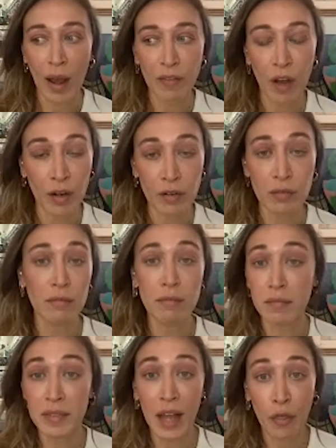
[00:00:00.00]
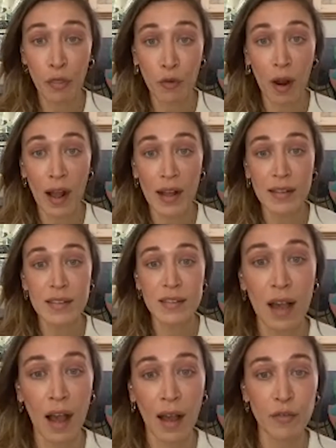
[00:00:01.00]
I've gotten death threats,
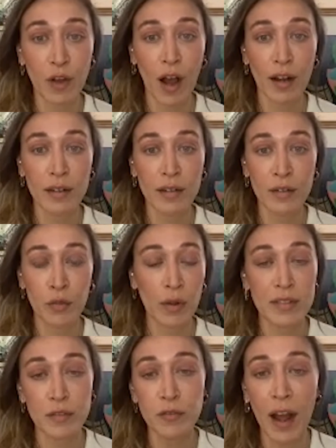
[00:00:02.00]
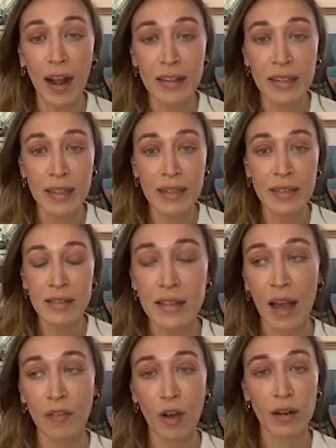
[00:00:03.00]
I've gotten threats of violence,
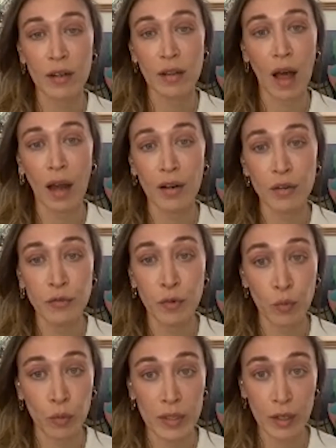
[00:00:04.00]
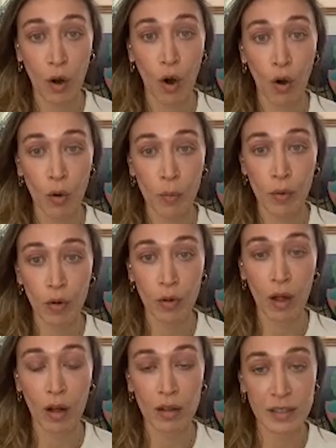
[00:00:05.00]
I've gotten a lot of really horrible,
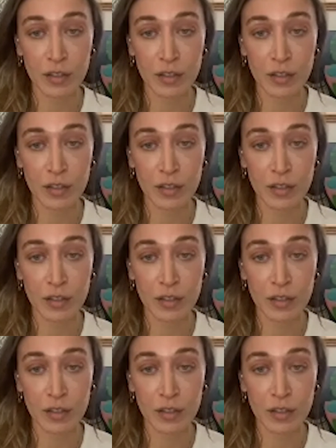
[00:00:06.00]
ugly